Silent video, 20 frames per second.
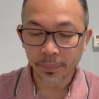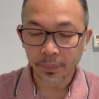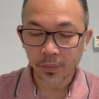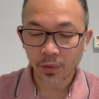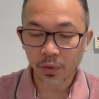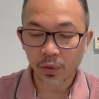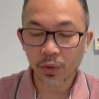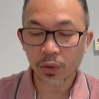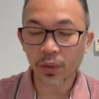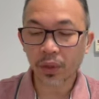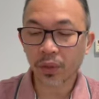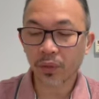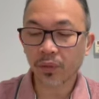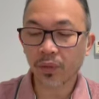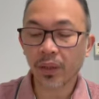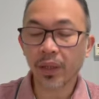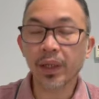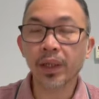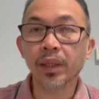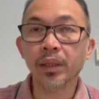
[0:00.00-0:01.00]
Duty of
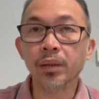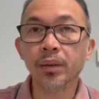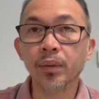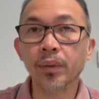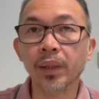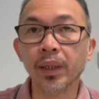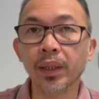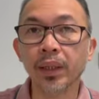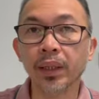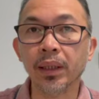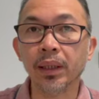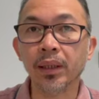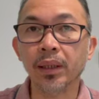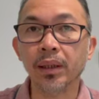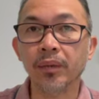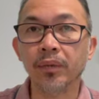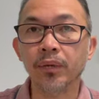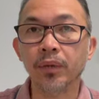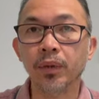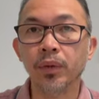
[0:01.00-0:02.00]
care as well,
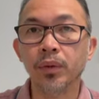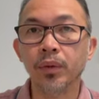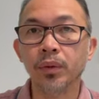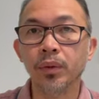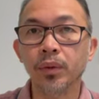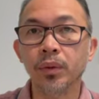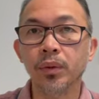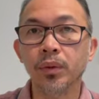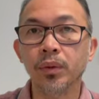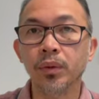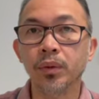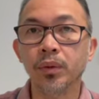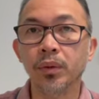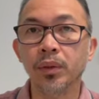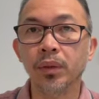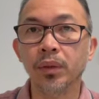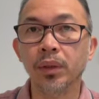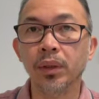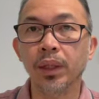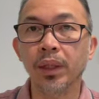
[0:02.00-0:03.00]
if you
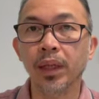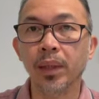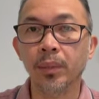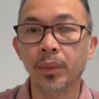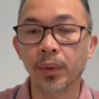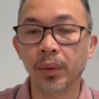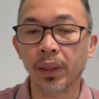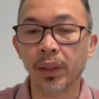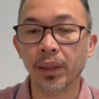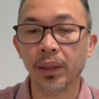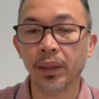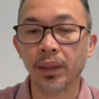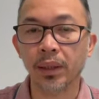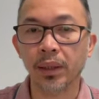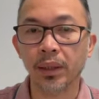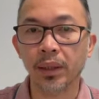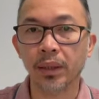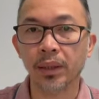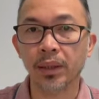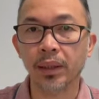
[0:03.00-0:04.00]
elaborate,
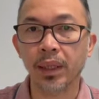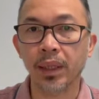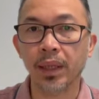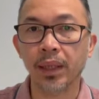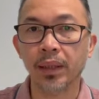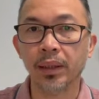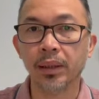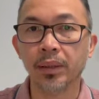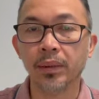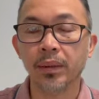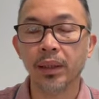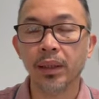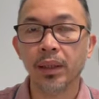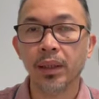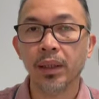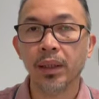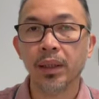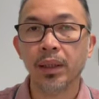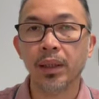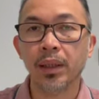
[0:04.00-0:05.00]
is that
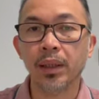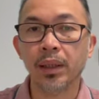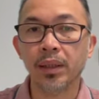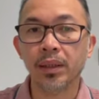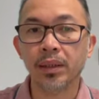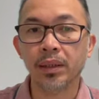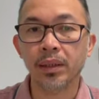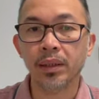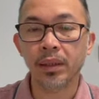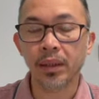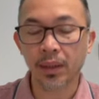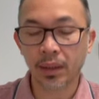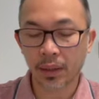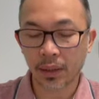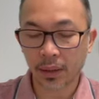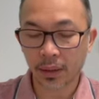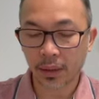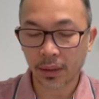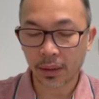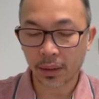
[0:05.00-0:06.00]
it's
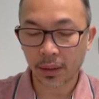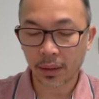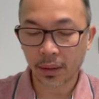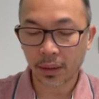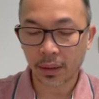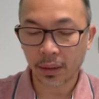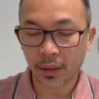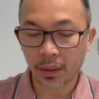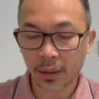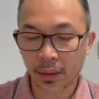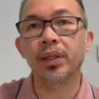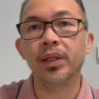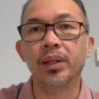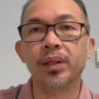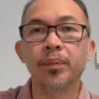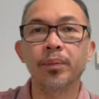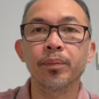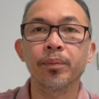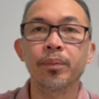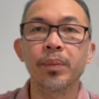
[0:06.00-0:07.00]
the
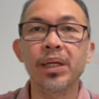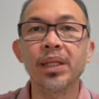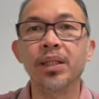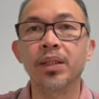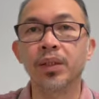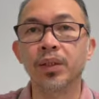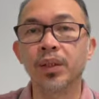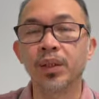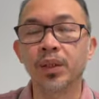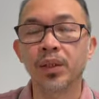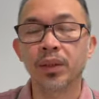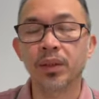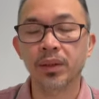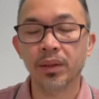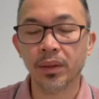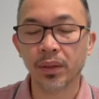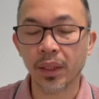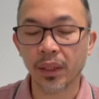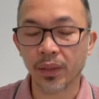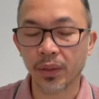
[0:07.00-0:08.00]
middle
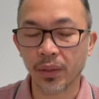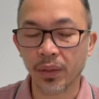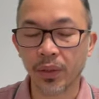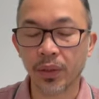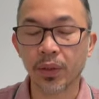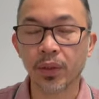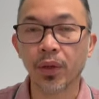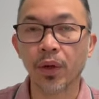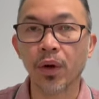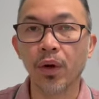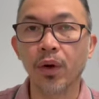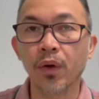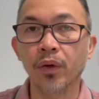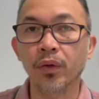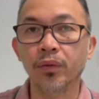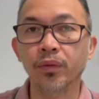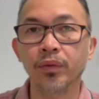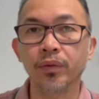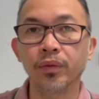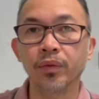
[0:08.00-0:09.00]
section
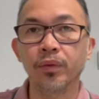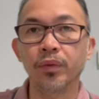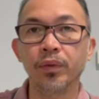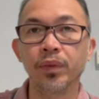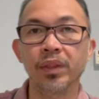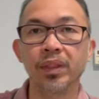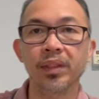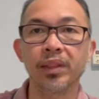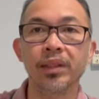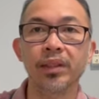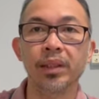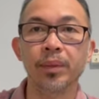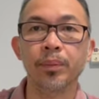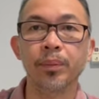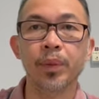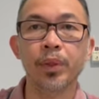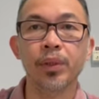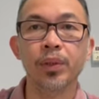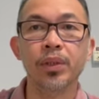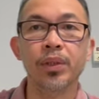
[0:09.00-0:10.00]
of this is
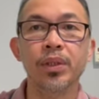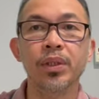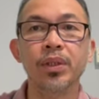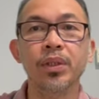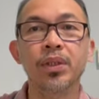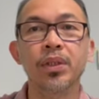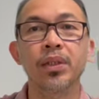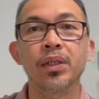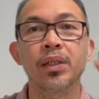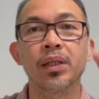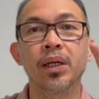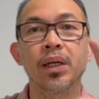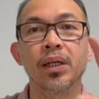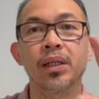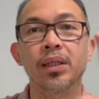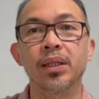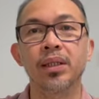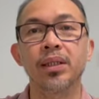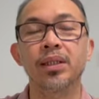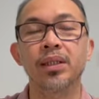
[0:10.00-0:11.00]
abuse
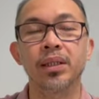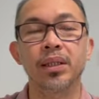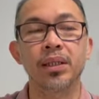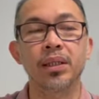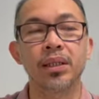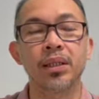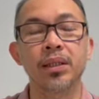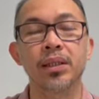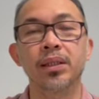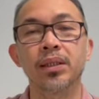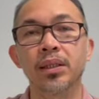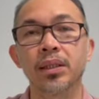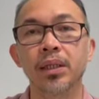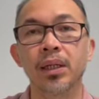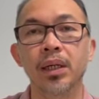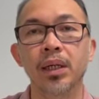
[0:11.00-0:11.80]
and this is